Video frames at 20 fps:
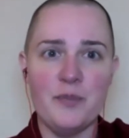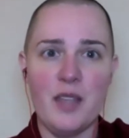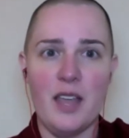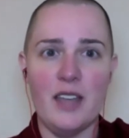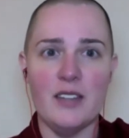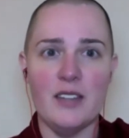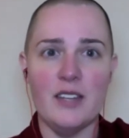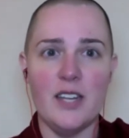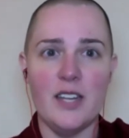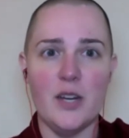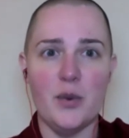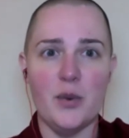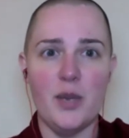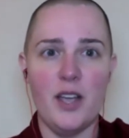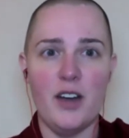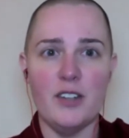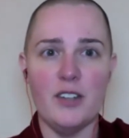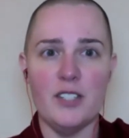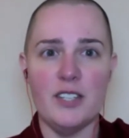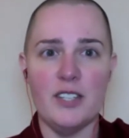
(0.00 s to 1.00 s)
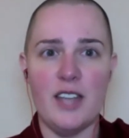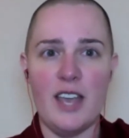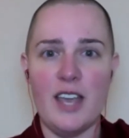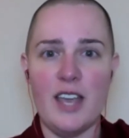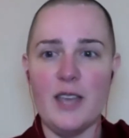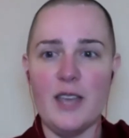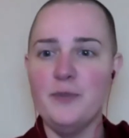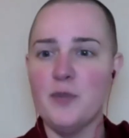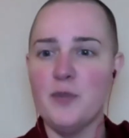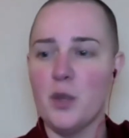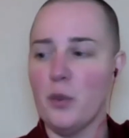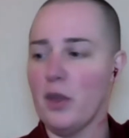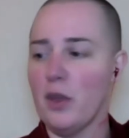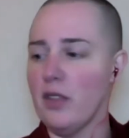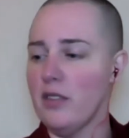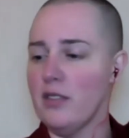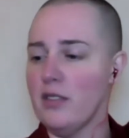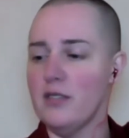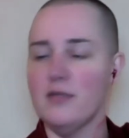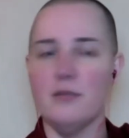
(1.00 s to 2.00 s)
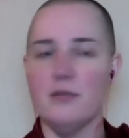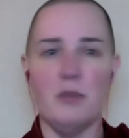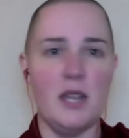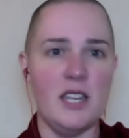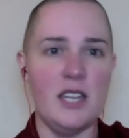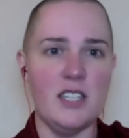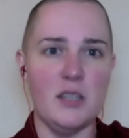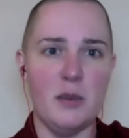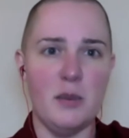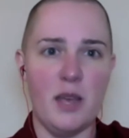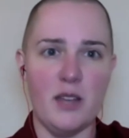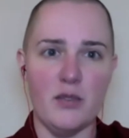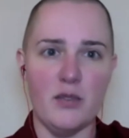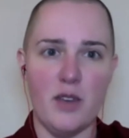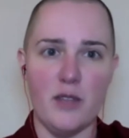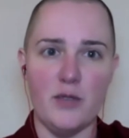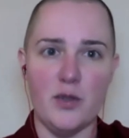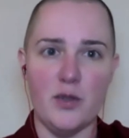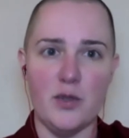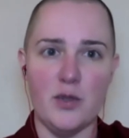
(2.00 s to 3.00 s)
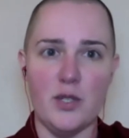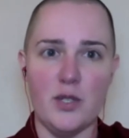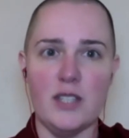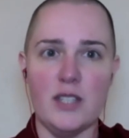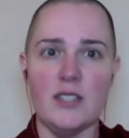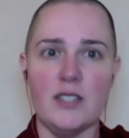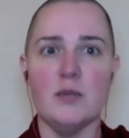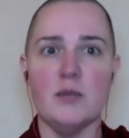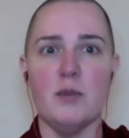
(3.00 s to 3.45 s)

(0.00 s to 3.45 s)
And here we are today with many Tibetan refugees,